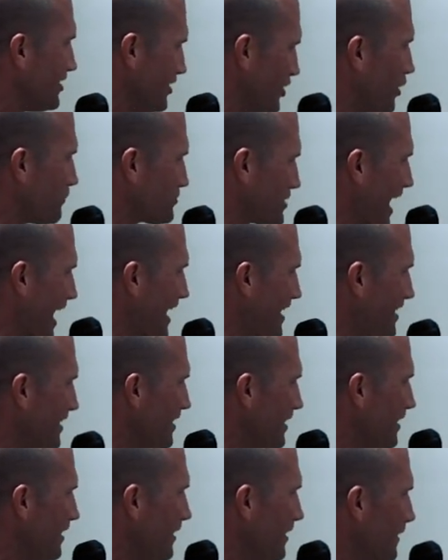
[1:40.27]
You know what I'm
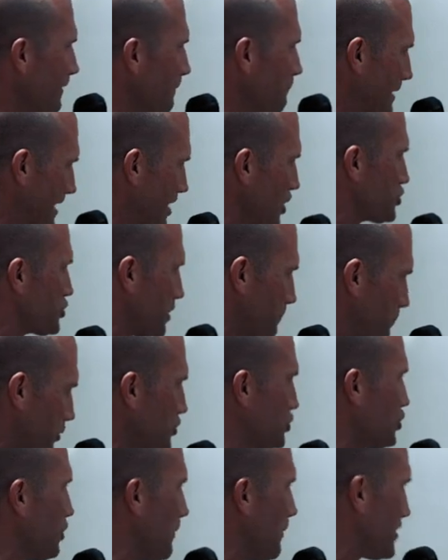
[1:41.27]
saying? Because she
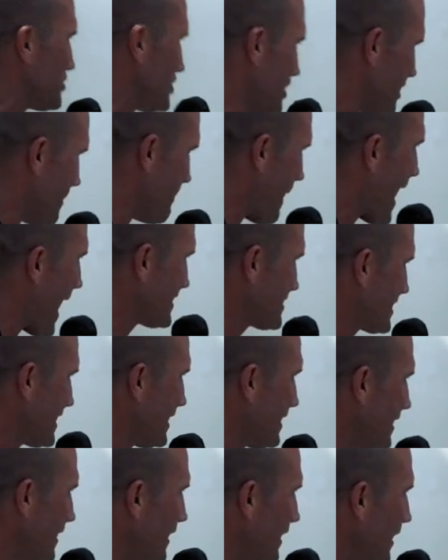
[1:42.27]
put too much in the
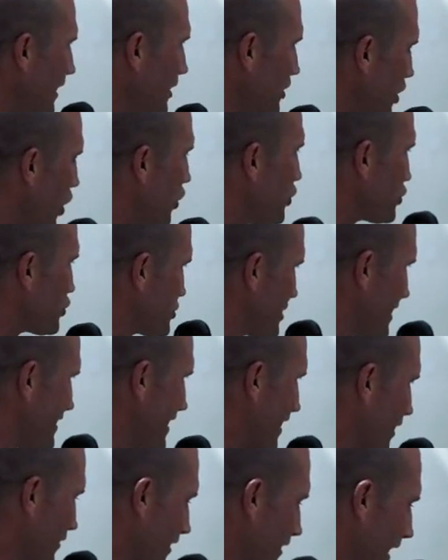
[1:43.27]
basket. You know, you're
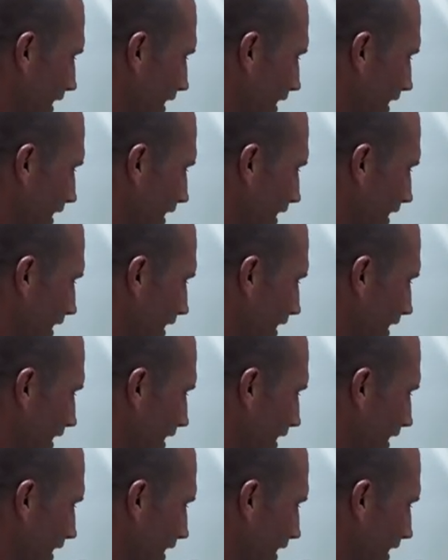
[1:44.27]
sitting there